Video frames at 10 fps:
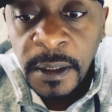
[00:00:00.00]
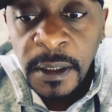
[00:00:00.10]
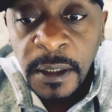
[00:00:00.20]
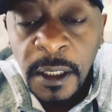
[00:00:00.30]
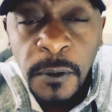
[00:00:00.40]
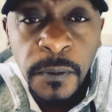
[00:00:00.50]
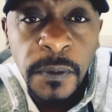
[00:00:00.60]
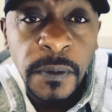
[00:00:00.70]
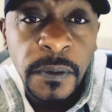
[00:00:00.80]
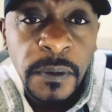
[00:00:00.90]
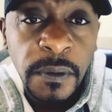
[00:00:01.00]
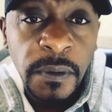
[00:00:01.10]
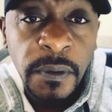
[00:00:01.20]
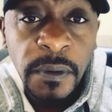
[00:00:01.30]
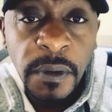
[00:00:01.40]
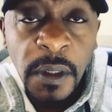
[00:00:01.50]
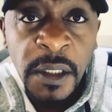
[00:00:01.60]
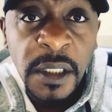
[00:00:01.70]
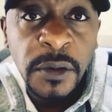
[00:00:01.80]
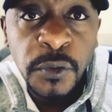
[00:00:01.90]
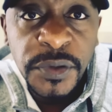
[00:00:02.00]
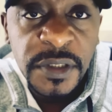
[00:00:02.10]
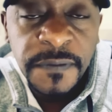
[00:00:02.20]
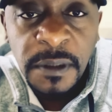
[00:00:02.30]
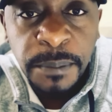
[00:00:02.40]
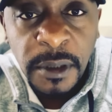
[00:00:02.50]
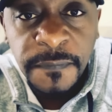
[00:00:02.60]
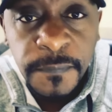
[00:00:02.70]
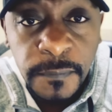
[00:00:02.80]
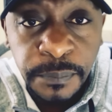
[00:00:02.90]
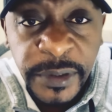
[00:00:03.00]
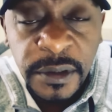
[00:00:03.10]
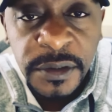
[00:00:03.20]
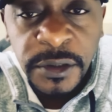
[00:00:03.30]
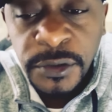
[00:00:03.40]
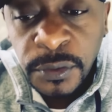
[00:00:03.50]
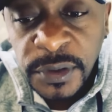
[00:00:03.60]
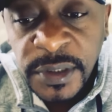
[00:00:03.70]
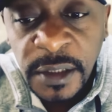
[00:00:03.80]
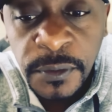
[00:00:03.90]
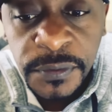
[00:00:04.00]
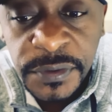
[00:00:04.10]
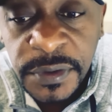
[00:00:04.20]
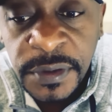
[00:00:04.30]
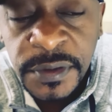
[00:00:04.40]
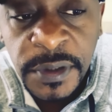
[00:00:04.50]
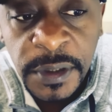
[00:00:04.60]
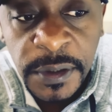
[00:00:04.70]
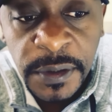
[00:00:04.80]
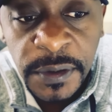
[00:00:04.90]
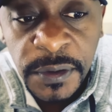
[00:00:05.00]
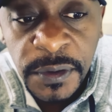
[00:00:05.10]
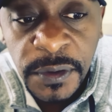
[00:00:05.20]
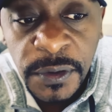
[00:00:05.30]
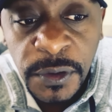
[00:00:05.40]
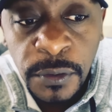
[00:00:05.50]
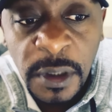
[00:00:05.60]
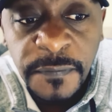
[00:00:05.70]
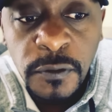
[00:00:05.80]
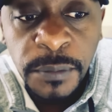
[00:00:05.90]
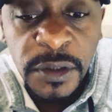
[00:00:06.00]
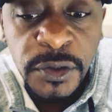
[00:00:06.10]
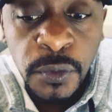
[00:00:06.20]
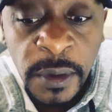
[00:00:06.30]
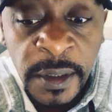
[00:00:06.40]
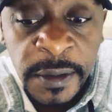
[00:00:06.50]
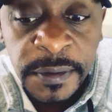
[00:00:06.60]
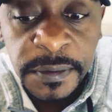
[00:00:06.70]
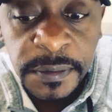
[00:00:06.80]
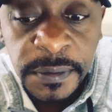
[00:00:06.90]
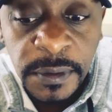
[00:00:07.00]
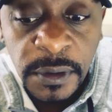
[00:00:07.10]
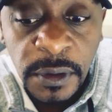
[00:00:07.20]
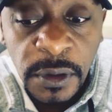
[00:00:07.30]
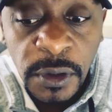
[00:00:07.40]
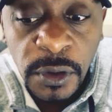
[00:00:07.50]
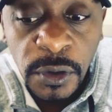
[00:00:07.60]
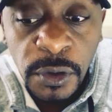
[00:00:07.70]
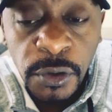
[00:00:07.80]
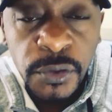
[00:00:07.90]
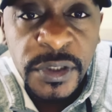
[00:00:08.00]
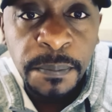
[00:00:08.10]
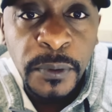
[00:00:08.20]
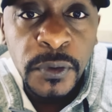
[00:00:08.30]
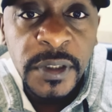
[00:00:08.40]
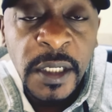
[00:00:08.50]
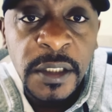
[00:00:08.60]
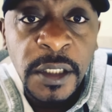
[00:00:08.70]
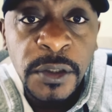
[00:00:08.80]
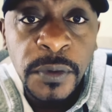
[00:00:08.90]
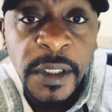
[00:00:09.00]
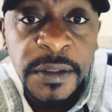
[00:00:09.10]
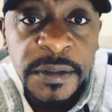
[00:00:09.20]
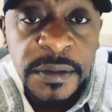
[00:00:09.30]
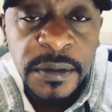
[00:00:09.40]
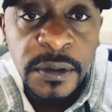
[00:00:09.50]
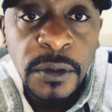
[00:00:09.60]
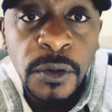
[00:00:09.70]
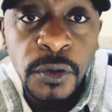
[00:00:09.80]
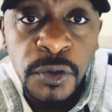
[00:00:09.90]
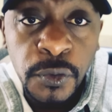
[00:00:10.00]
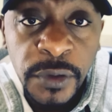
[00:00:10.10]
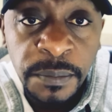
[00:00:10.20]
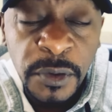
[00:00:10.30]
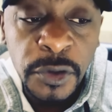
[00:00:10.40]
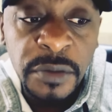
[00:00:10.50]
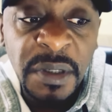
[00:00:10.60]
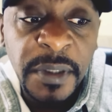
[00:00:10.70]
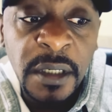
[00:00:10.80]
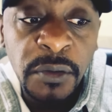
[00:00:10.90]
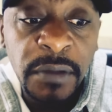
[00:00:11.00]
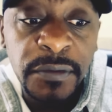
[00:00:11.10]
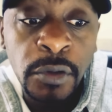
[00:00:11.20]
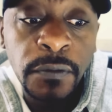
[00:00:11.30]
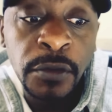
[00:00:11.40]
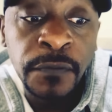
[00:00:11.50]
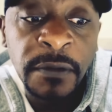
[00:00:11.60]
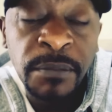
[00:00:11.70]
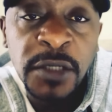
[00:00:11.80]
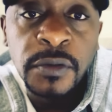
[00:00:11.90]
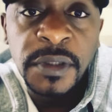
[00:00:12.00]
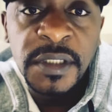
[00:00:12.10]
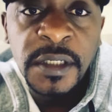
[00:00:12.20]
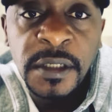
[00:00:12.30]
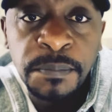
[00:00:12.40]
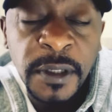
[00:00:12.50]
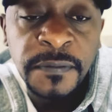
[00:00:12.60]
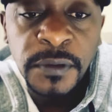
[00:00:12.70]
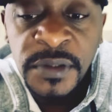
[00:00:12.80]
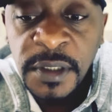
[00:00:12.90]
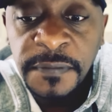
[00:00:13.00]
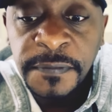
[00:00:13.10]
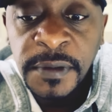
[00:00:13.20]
Now, another one which is very powerful, breaking generational cycles, is you have to make sure that you support and educate your children. Because remember, now you've embarked on this healing path for yourself,